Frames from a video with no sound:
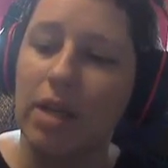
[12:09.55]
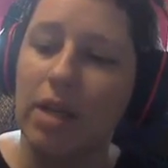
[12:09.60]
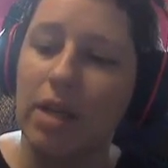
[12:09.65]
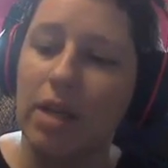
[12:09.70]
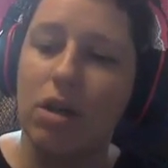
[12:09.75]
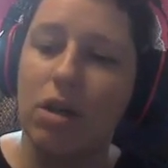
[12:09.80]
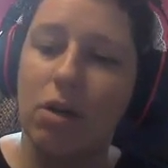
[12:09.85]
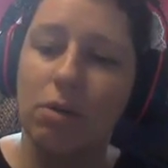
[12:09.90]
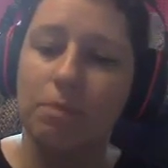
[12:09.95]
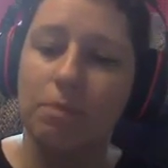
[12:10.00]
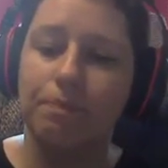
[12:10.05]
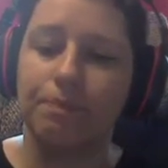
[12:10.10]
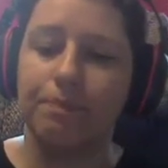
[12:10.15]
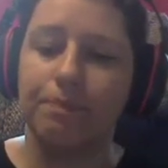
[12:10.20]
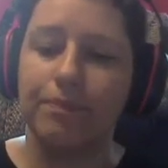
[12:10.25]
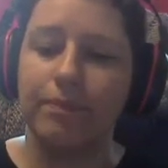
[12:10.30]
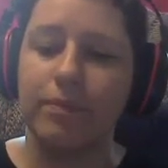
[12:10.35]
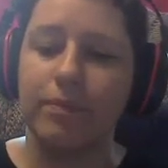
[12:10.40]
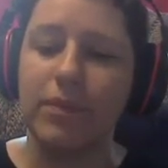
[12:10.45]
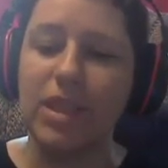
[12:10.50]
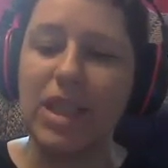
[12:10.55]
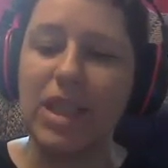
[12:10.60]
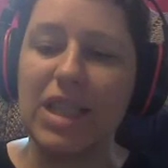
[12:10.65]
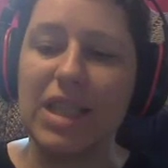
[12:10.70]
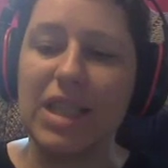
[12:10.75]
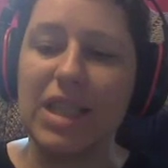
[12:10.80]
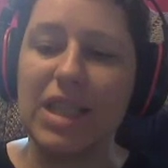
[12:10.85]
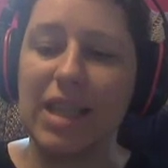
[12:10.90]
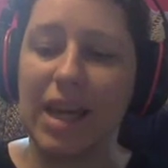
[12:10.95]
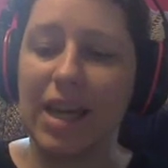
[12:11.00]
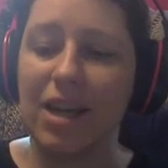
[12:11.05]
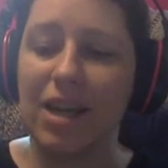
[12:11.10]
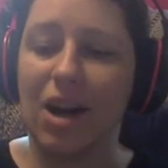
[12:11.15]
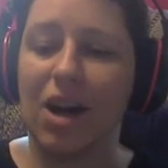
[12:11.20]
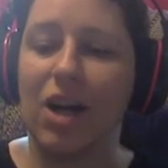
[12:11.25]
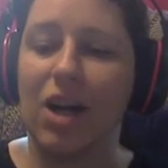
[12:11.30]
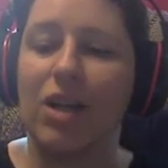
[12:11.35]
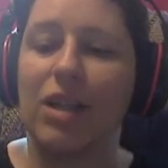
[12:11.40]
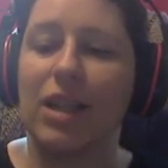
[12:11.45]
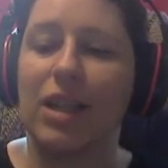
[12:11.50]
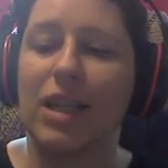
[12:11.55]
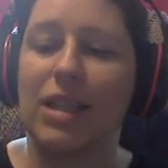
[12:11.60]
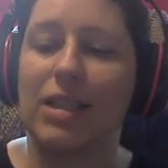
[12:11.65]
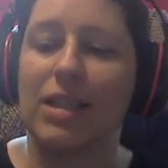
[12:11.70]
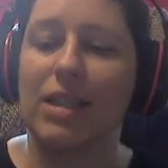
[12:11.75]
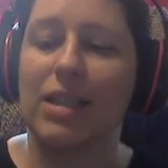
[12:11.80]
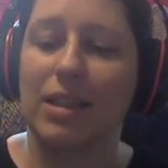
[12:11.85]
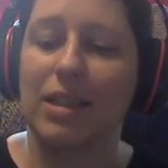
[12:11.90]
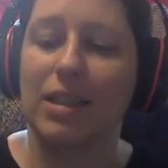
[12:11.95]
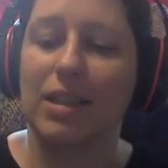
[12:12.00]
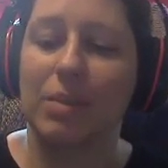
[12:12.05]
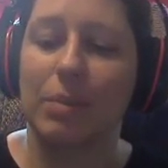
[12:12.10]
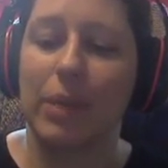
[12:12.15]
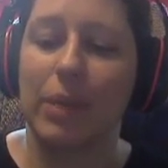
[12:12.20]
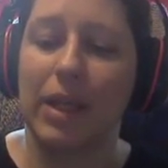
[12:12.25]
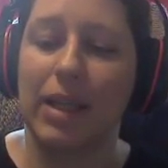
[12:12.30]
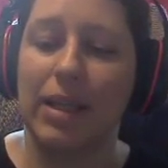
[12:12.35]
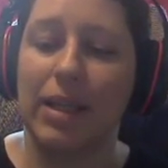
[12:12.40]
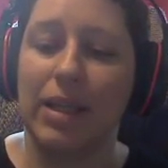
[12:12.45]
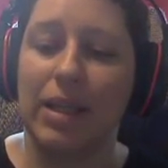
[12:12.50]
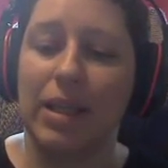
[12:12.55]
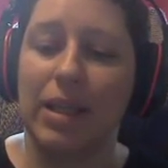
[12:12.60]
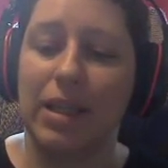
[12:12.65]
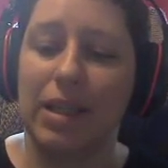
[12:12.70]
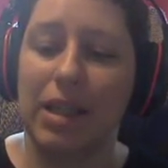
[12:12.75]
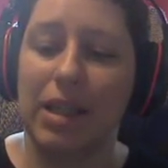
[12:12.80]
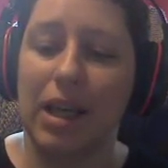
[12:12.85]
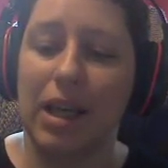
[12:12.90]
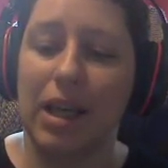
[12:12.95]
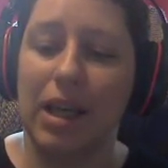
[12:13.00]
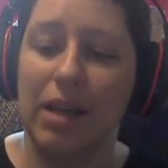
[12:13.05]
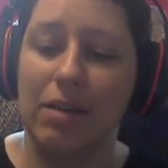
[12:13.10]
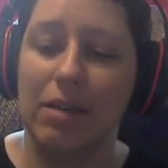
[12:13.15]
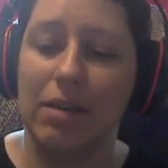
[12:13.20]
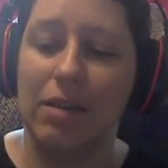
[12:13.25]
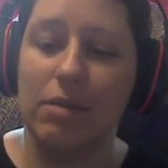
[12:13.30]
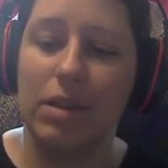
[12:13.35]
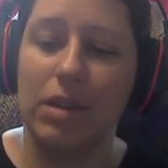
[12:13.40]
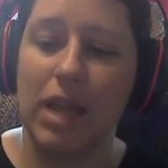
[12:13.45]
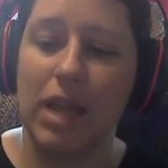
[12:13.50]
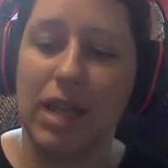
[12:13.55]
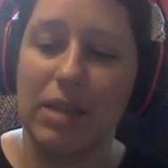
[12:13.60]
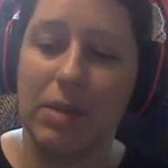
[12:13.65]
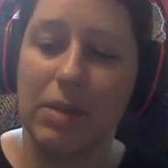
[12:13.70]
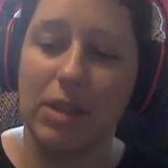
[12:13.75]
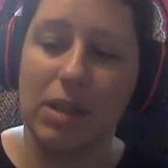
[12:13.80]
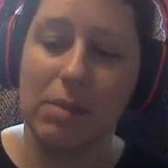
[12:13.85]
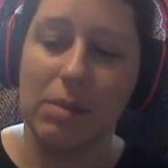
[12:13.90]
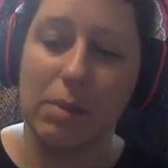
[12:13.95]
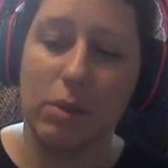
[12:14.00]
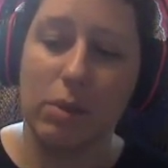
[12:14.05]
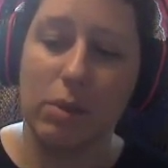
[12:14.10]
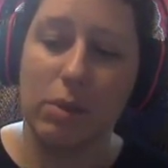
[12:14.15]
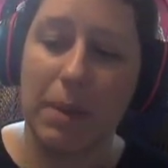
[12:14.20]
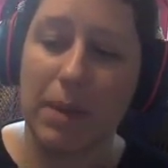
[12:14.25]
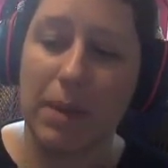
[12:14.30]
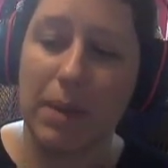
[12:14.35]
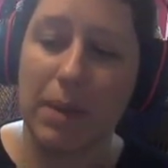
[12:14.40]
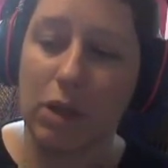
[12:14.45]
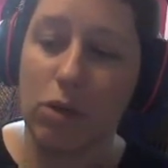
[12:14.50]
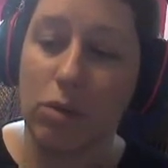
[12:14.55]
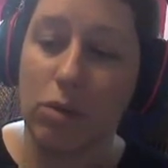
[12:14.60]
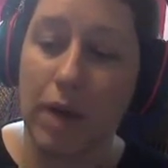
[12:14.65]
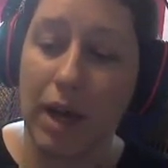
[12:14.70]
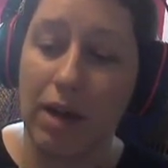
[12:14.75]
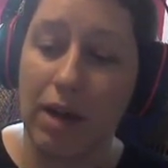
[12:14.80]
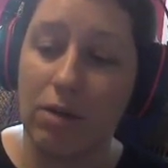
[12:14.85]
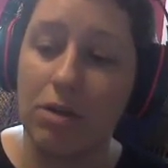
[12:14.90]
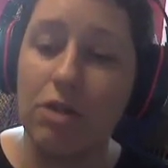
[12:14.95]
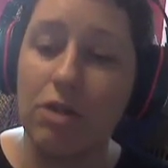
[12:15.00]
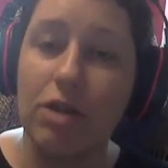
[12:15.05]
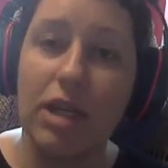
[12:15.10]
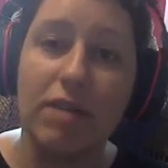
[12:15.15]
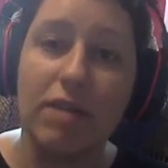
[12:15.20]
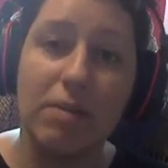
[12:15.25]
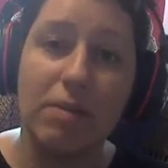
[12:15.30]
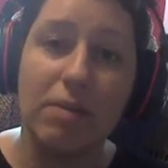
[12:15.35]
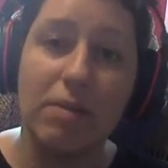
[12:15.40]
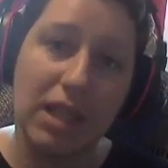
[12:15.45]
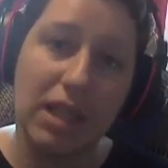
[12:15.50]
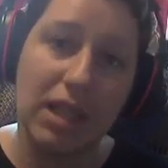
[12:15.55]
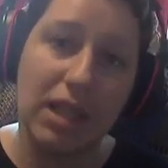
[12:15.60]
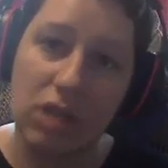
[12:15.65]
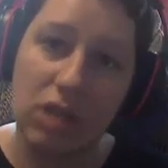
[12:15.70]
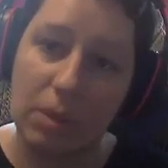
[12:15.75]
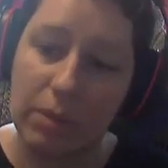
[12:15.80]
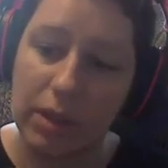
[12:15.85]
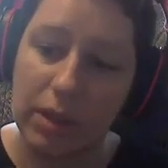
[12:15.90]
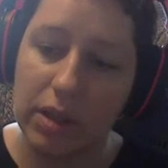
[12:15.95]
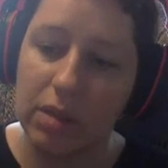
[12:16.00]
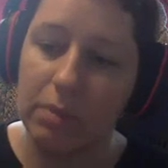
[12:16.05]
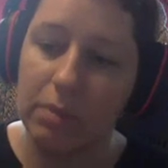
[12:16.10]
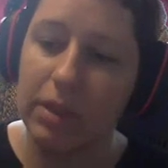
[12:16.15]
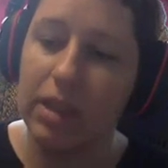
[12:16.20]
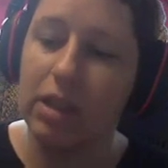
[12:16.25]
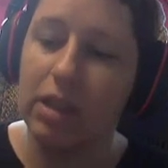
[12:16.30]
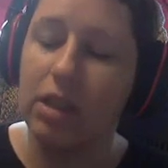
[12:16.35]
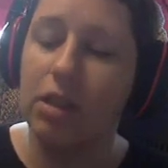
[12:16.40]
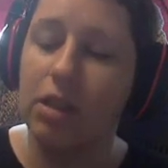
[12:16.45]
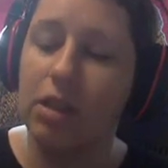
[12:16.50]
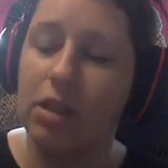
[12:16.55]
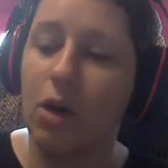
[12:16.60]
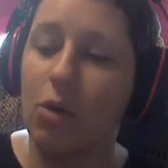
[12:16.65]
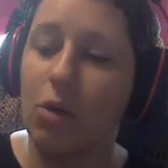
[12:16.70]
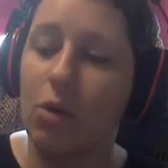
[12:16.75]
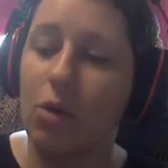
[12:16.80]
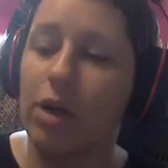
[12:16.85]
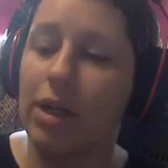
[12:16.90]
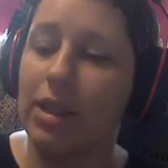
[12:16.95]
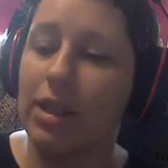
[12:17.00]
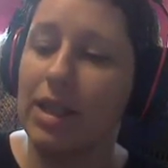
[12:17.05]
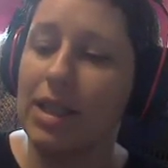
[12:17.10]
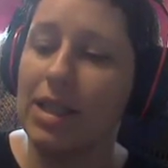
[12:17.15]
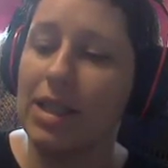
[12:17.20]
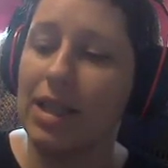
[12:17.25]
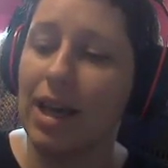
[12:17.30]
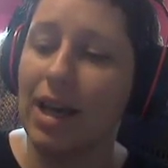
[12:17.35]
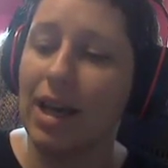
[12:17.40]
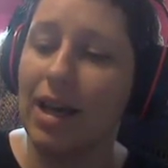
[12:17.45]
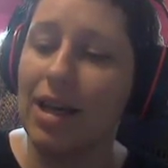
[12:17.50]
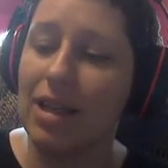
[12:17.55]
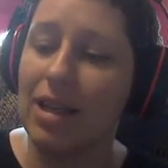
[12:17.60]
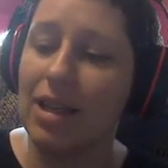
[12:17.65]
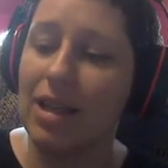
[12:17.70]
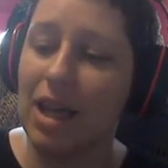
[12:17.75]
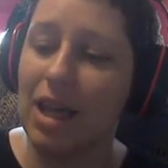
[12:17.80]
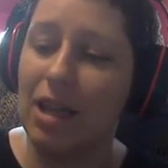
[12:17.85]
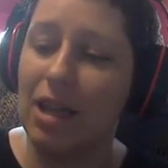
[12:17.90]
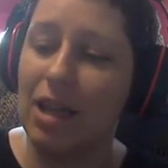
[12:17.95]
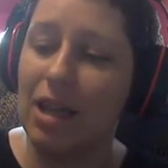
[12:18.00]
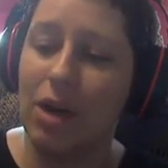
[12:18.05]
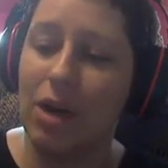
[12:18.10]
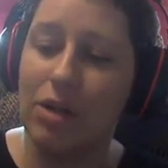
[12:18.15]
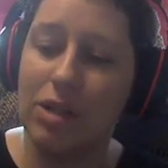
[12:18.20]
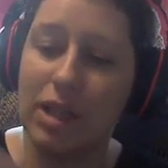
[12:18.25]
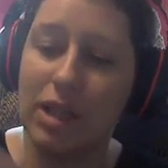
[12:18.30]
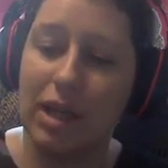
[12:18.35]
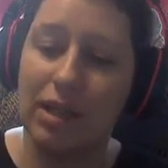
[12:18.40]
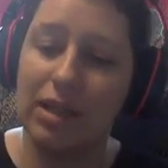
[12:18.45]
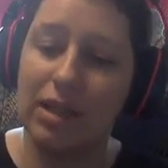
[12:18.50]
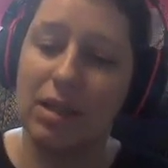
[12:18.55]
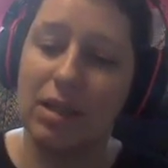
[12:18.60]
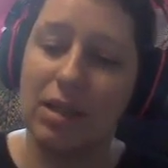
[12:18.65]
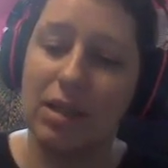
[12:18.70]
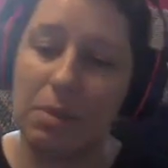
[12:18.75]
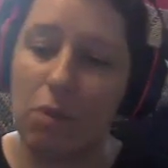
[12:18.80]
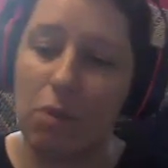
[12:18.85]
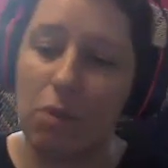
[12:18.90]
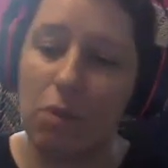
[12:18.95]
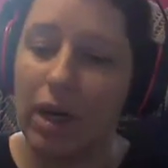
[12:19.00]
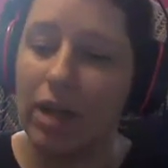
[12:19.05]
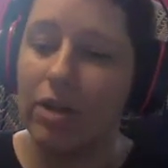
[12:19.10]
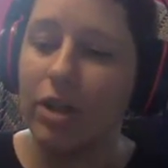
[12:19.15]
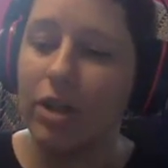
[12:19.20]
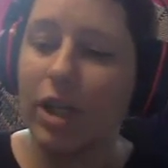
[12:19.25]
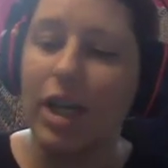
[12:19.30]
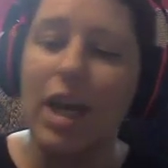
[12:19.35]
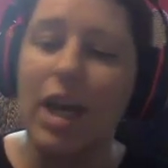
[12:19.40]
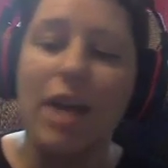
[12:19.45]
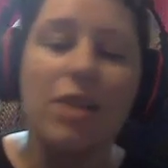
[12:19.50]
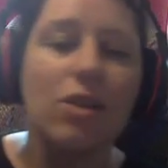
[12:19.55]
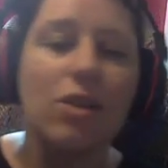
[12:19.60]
So the second heart is a little bit uh, spends a little more time on the ground. You can even make its jump a little bit lower in the sky. The yellow heart's got a little bit more energy.